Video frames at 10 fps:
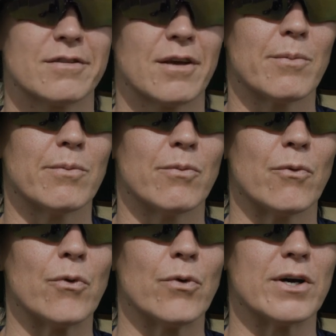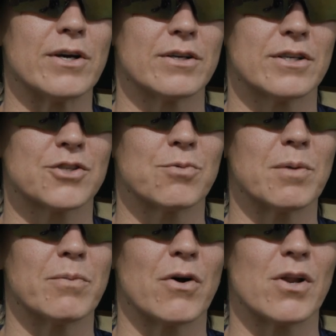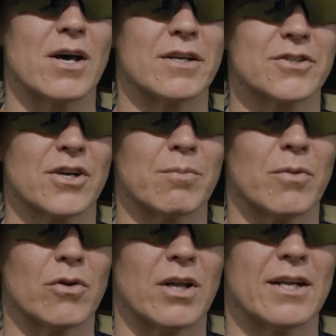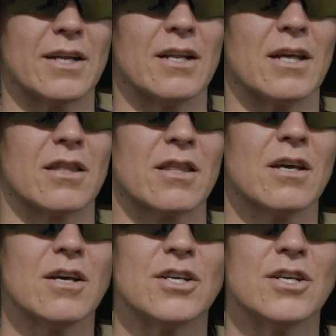I'm more a swing bowler, I try and bowl line and length.